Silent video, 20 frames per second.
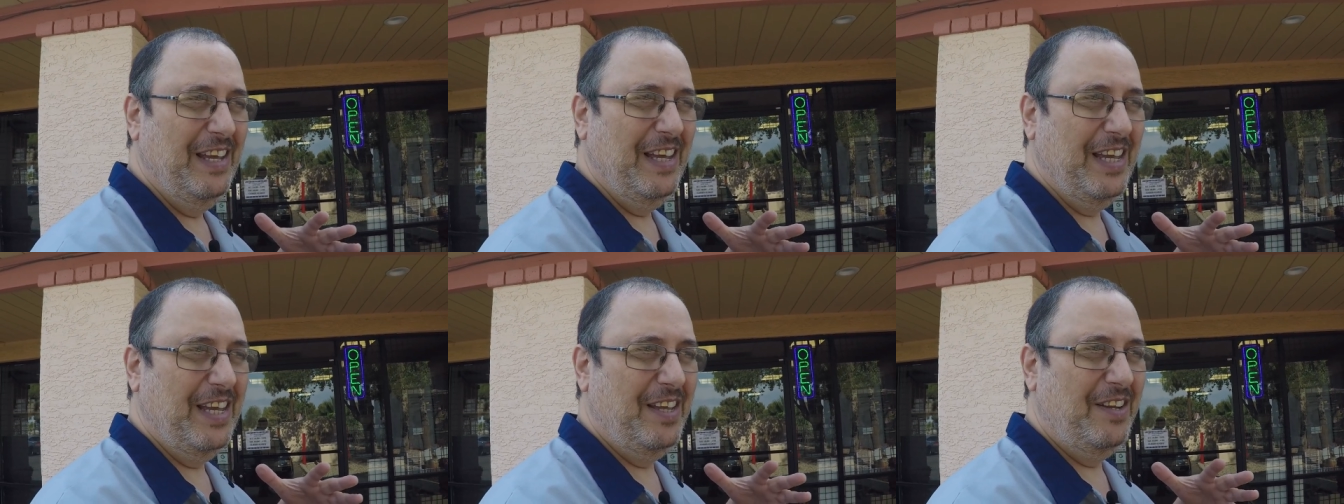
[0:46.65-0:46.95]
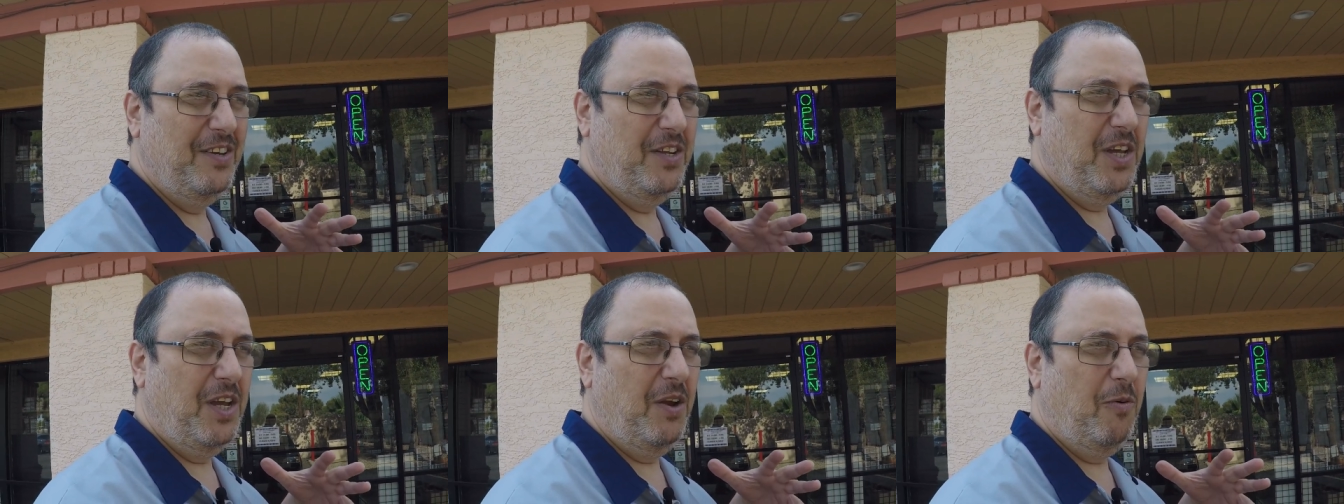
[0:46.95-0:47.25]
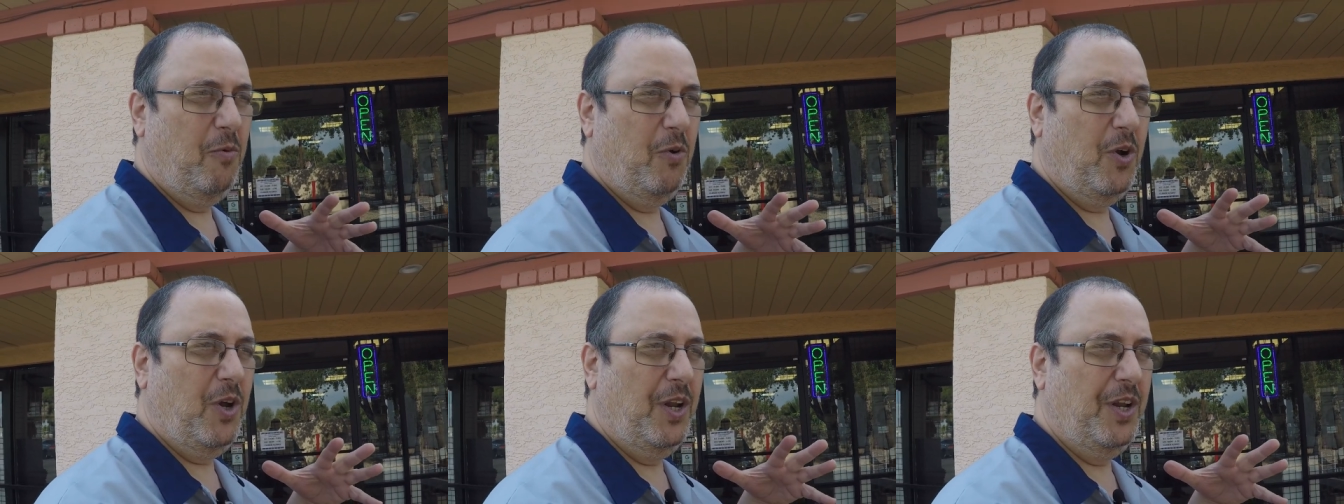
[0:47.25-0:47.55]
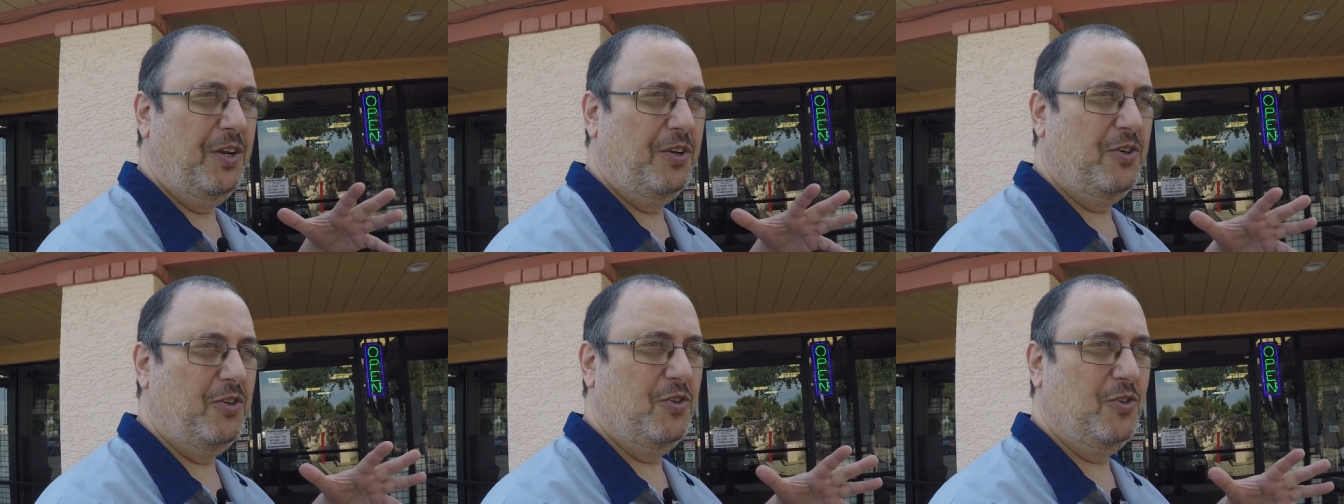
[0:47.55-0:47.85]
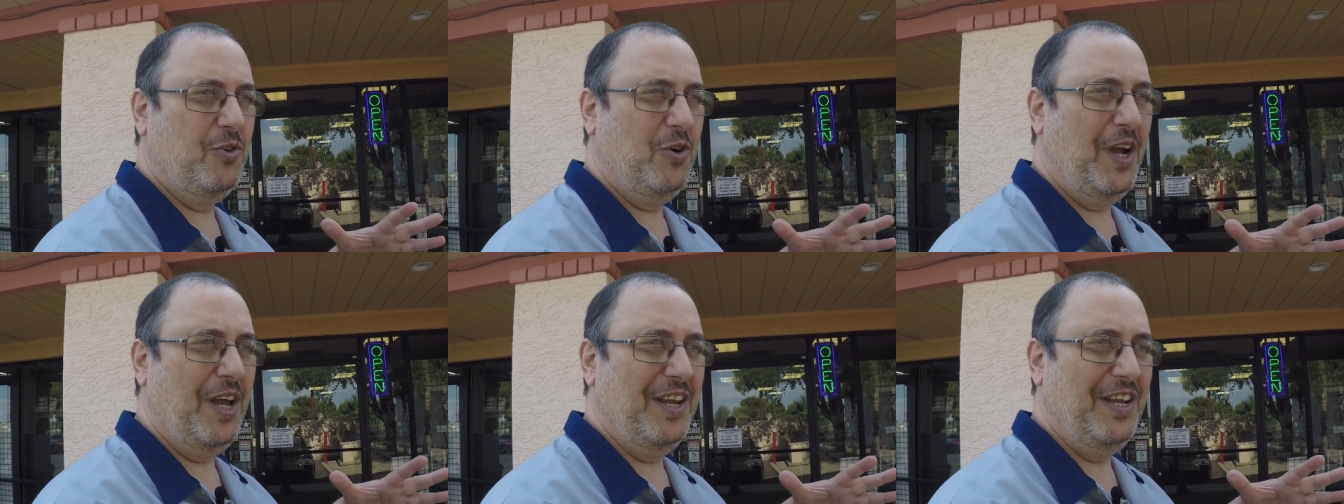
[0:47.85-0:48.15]
and we're gonna
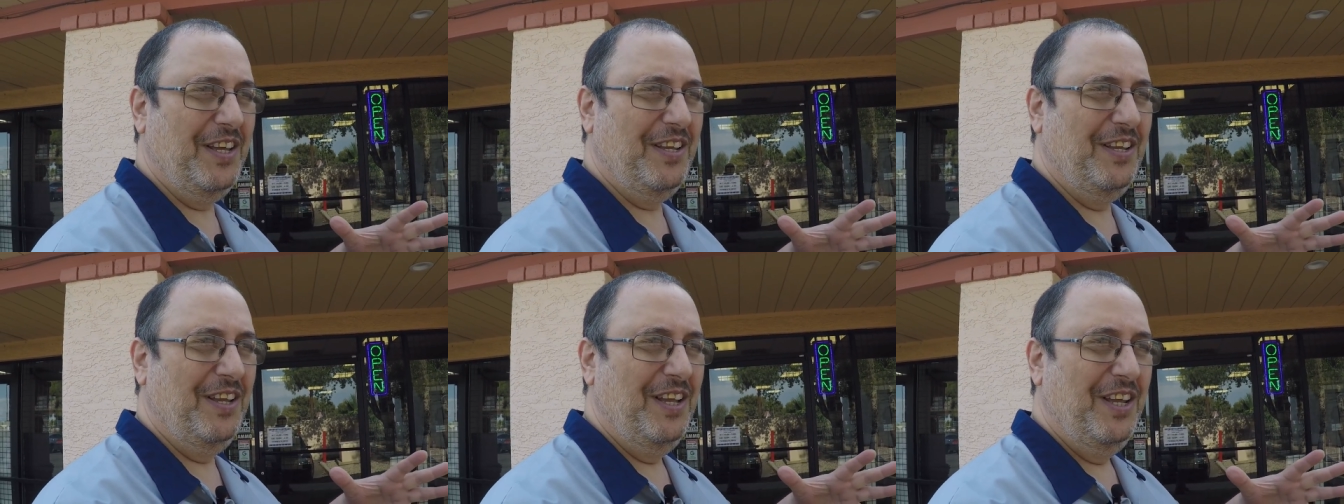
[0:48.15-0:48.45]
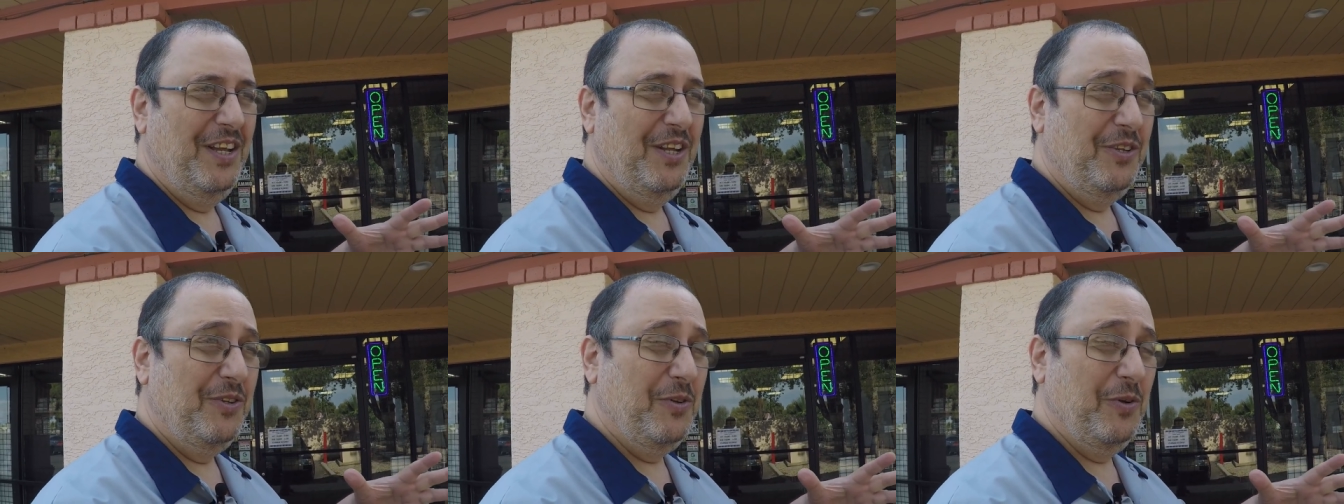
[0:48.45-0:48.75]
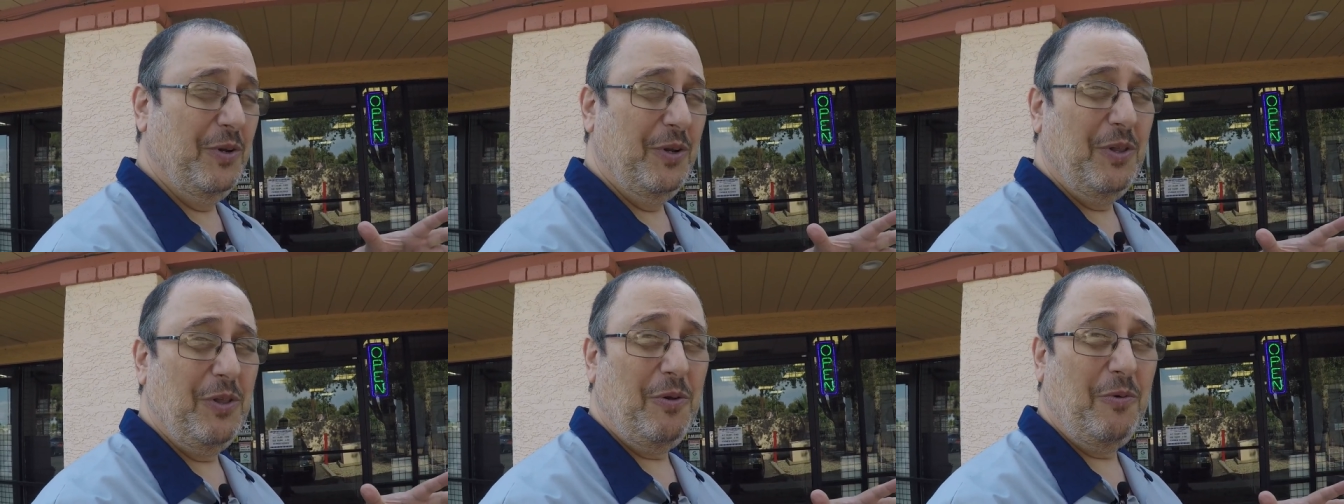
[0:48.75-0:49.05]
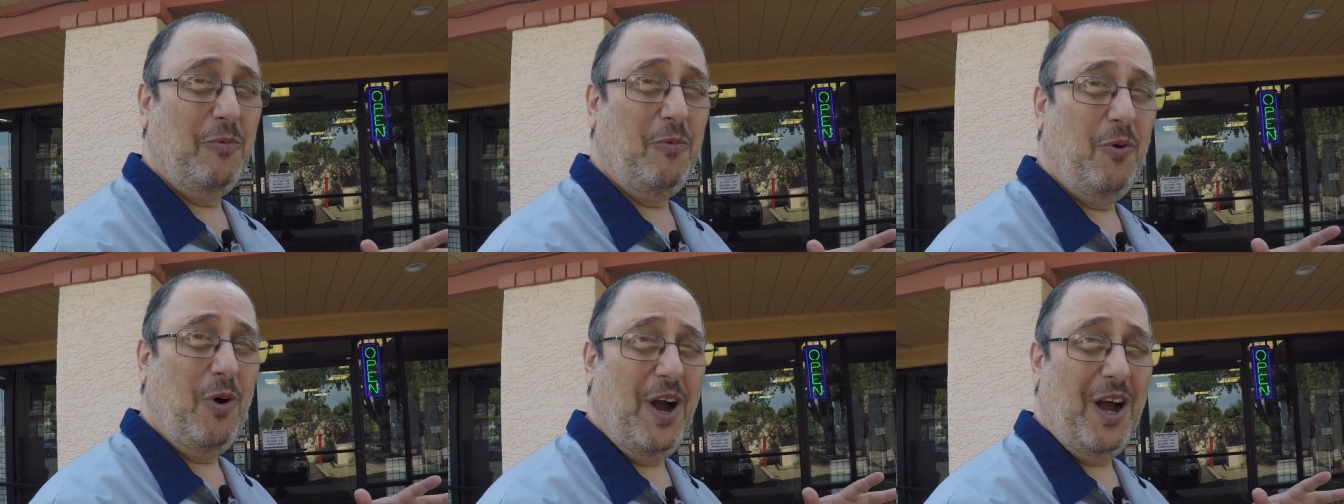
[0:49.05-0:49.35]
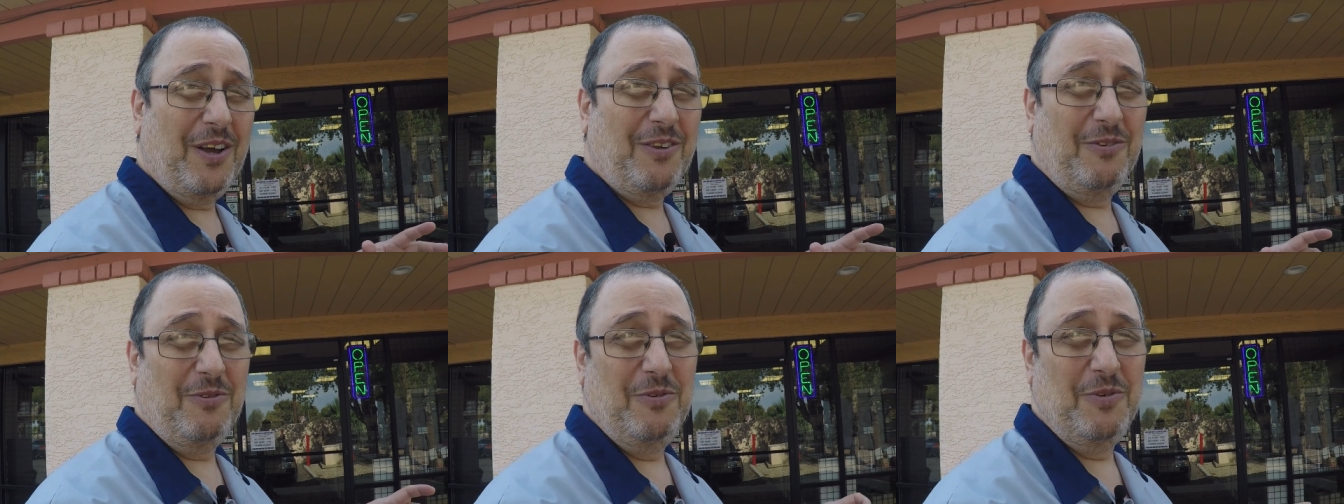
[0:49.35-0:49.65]
try to do a little
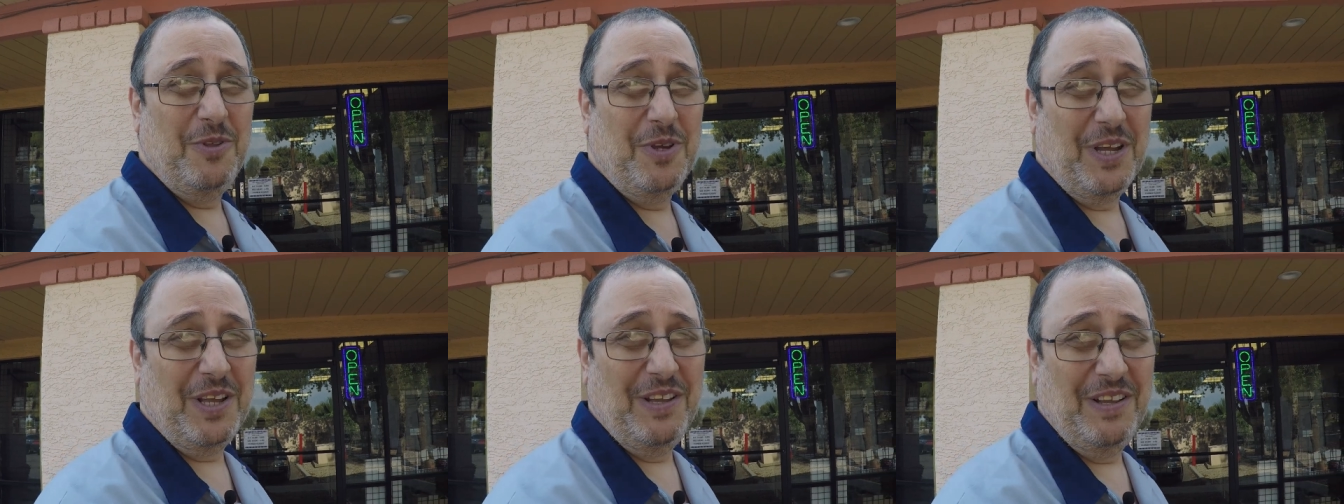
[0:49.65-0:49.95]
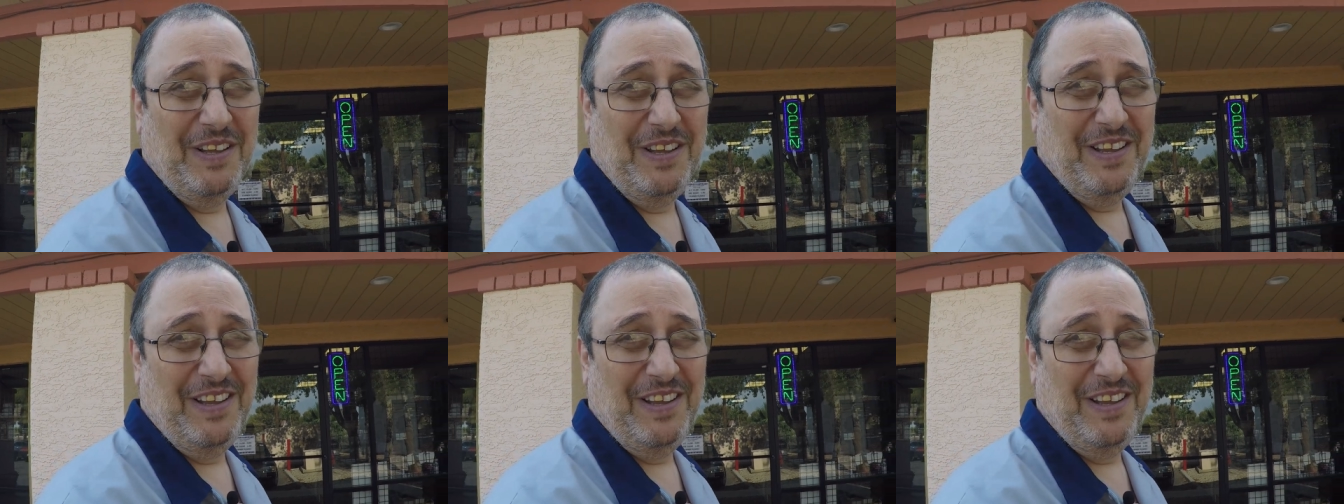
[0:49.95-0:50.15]
walk through the